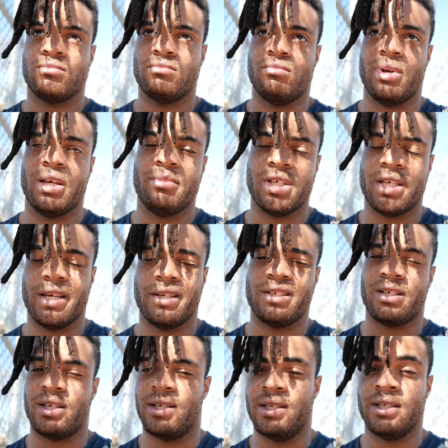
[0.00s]
maybe getting
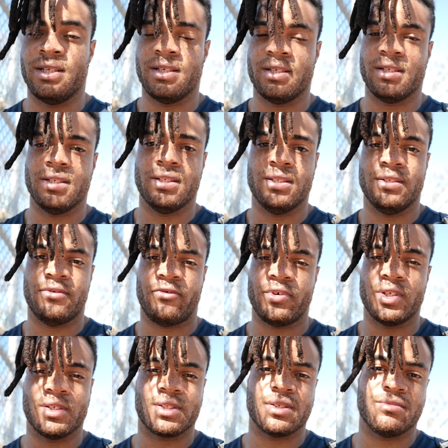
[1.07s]
heated,
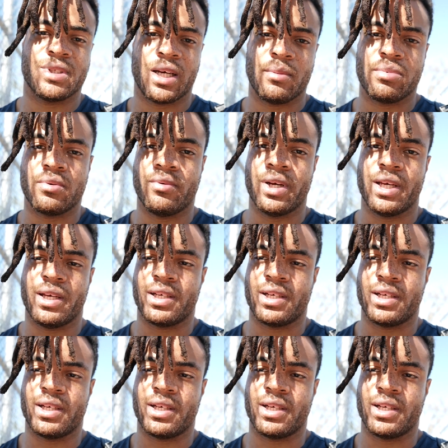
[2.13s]
feeling some type of way,